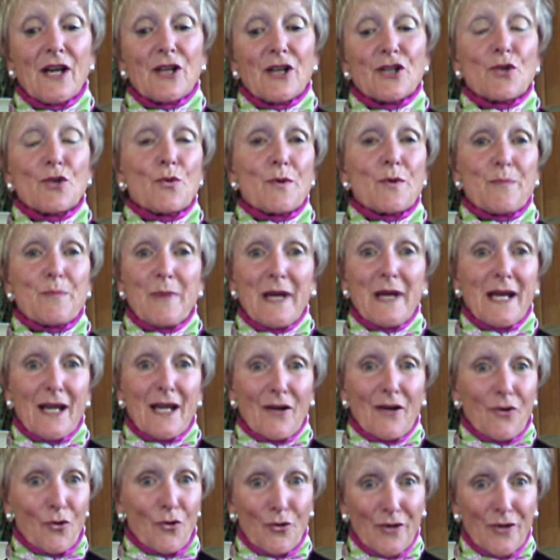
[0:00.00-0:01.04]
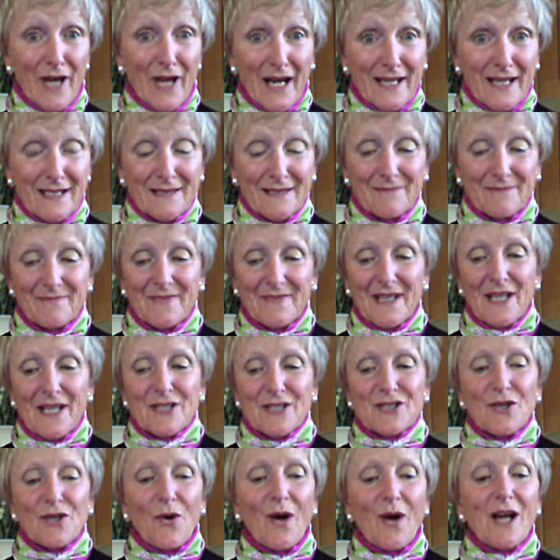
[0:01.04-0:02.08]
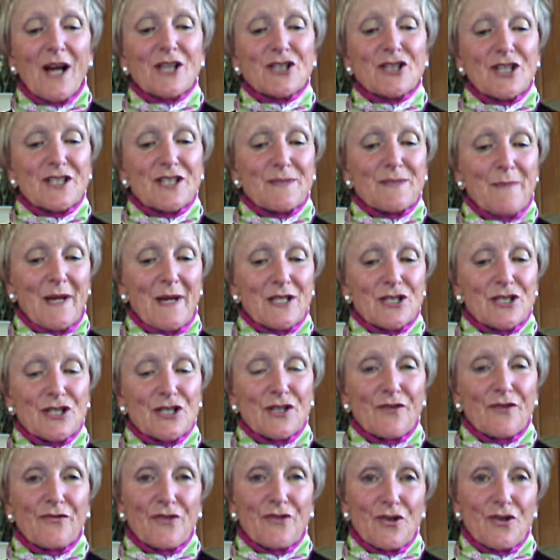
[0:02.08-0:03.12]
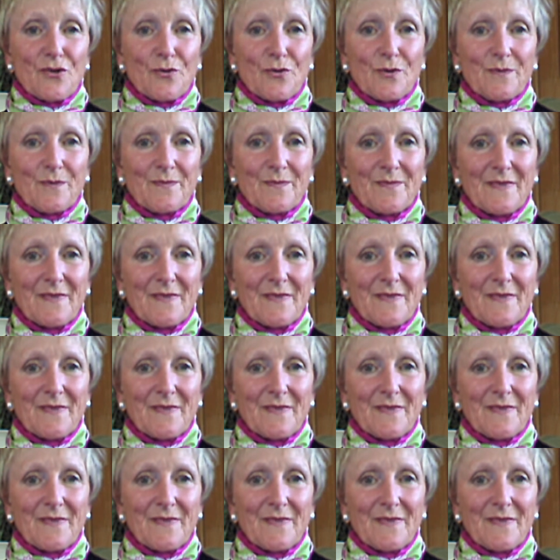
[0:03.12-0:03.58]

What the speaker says: you would be here all night. So I'll just mention a few.